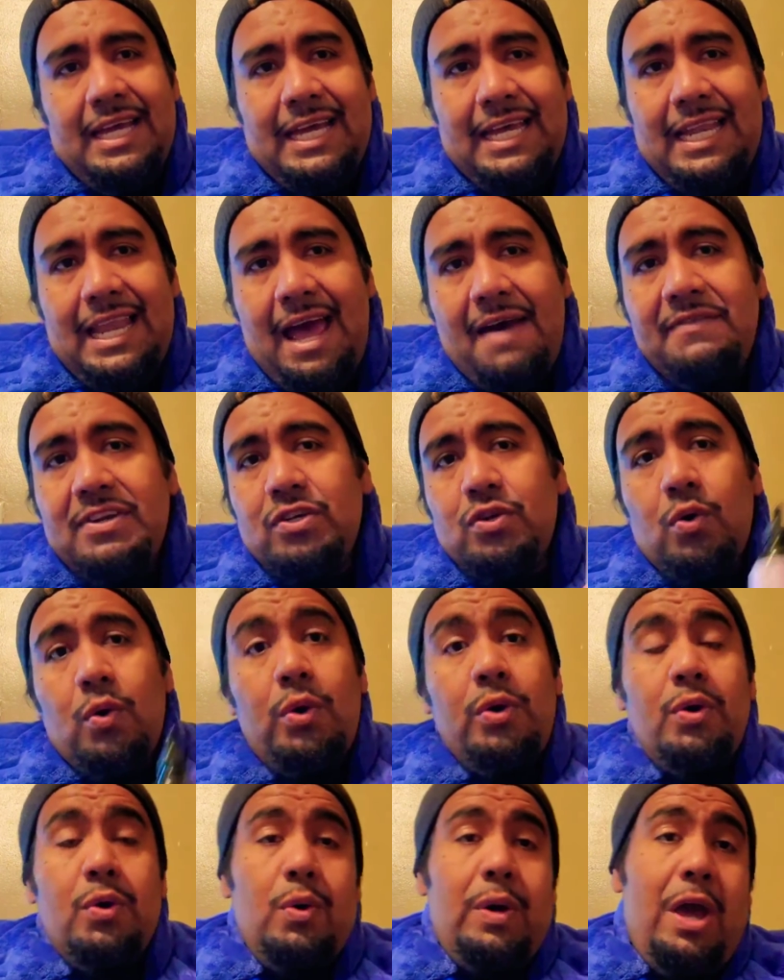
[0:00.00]
Lavender
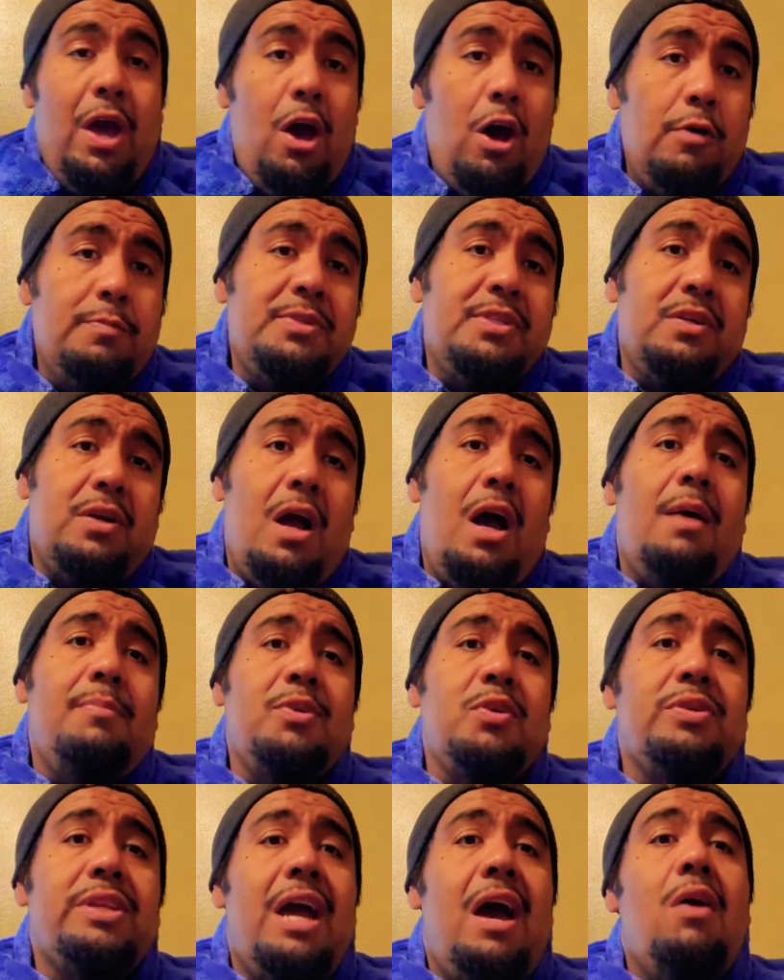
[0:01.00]
oil helps calm
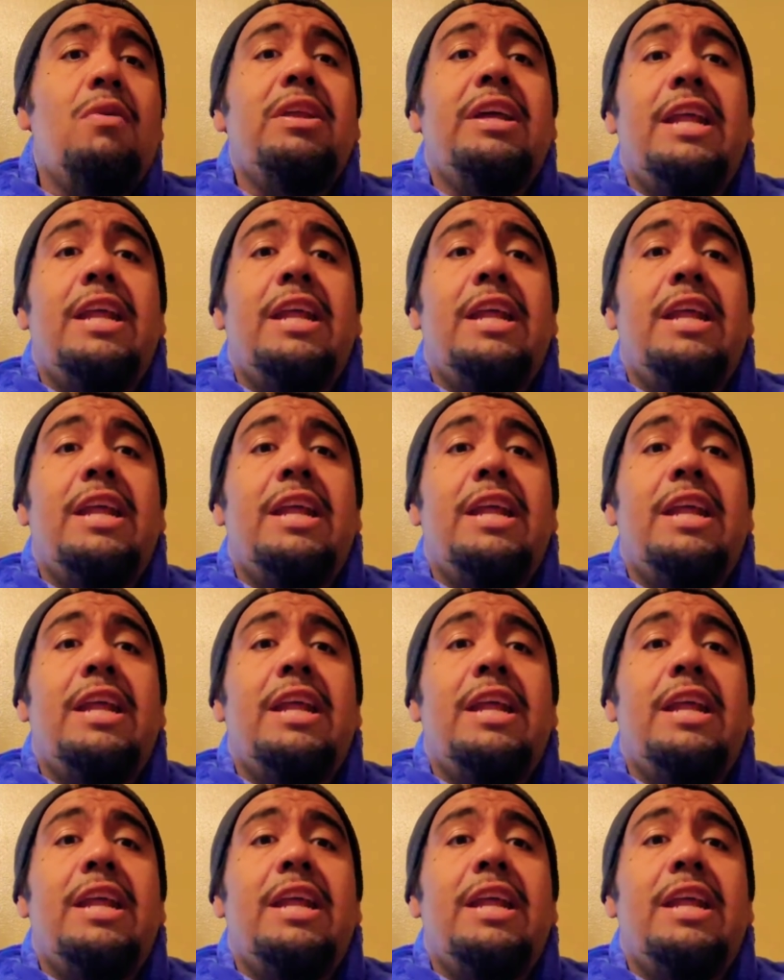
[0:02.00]
you down.